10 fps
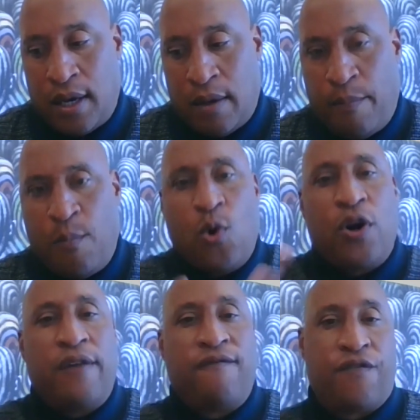
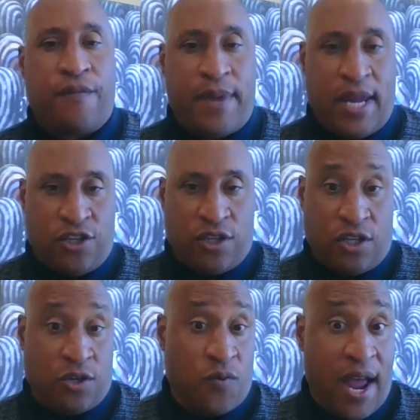more information
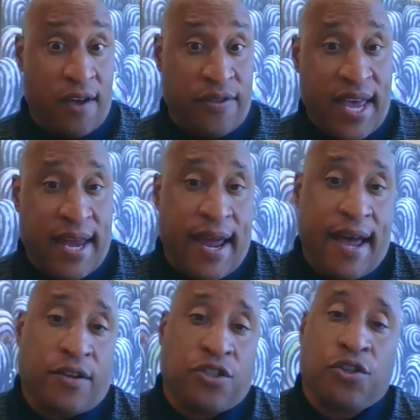to round that
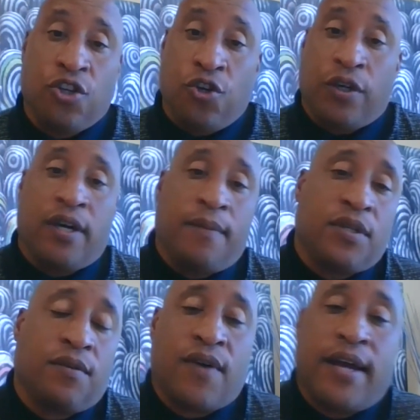out so you can come to
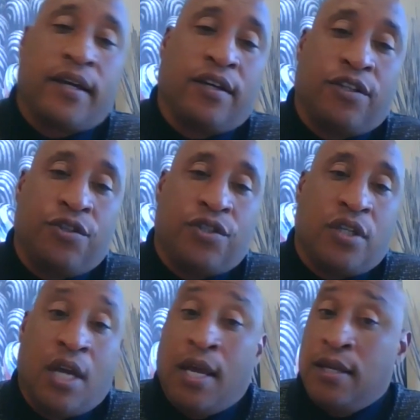the right conclusion,
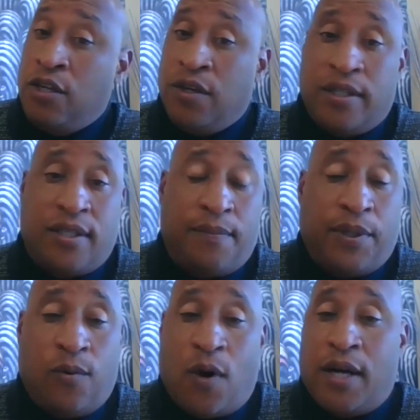you can
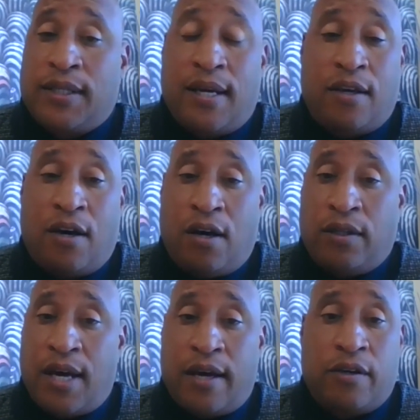simply walk down the hall,
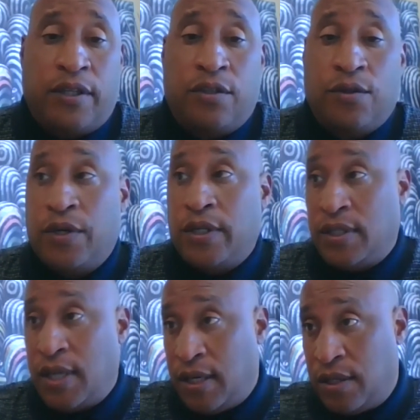knock on the door and
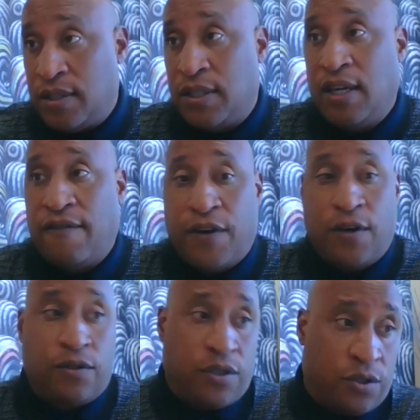say to the
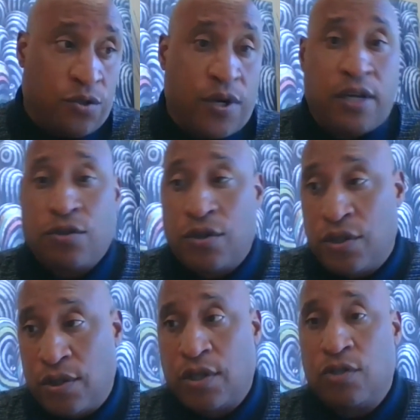CFO, to the treasurer,
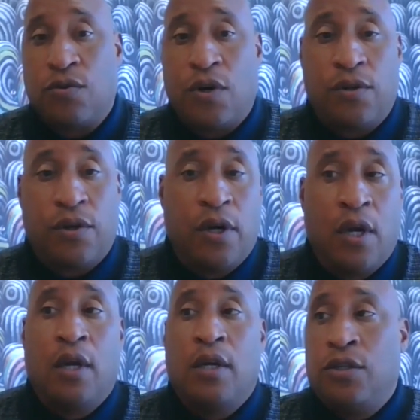to the controller,
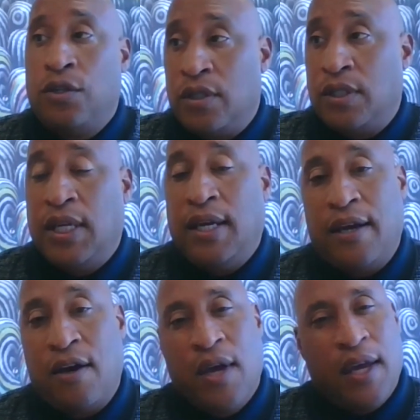to the
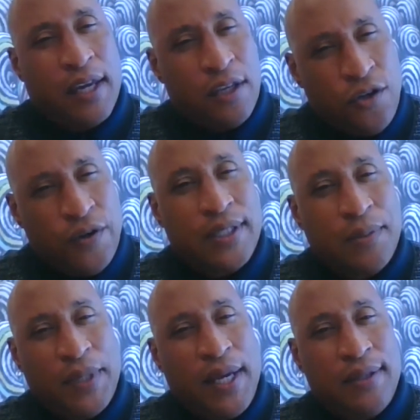CEO, can you
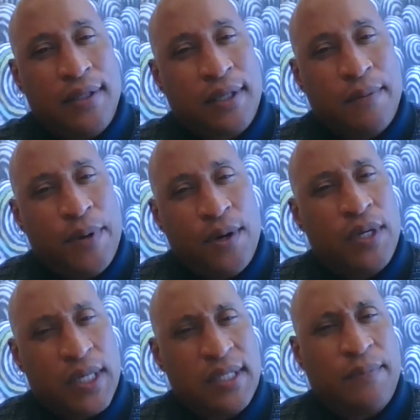explain this
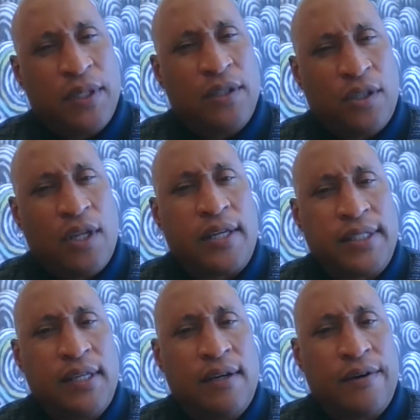component? Because I'm a little
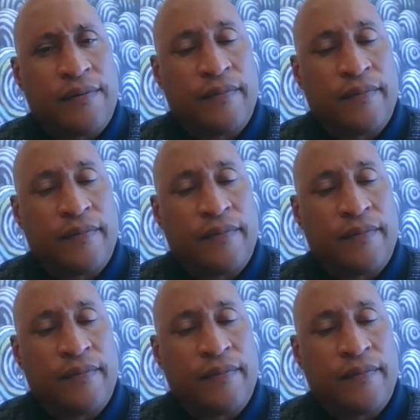lost here.